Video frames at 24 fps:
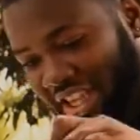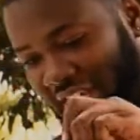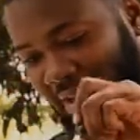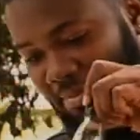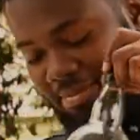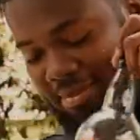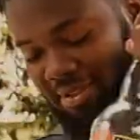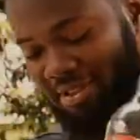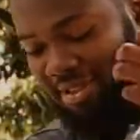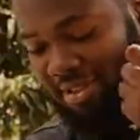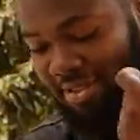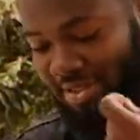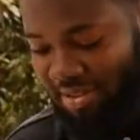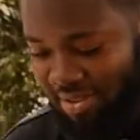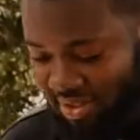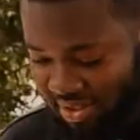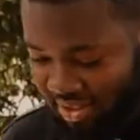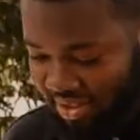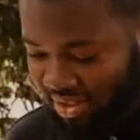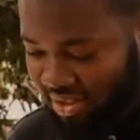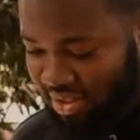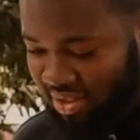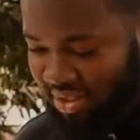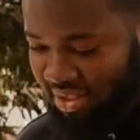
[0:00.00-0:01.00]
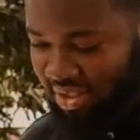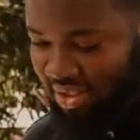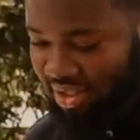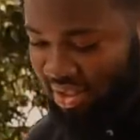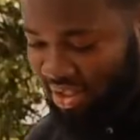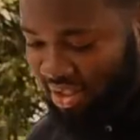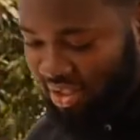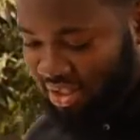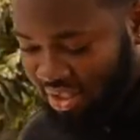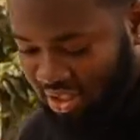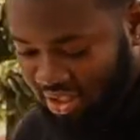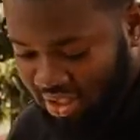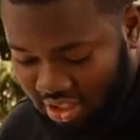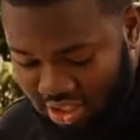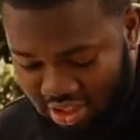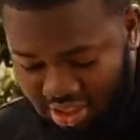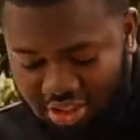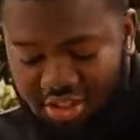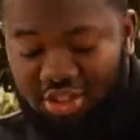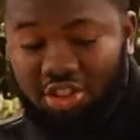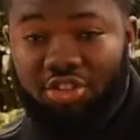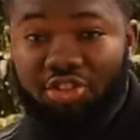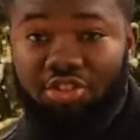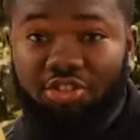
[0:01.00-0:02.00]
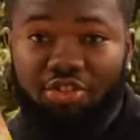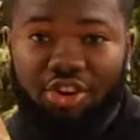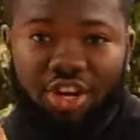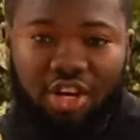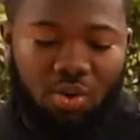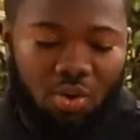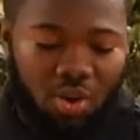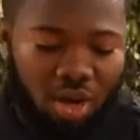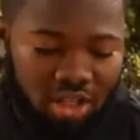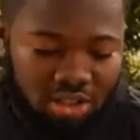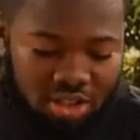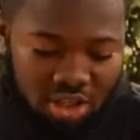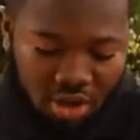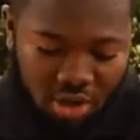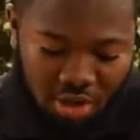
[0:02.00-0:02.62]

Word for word: schnapps so three quarter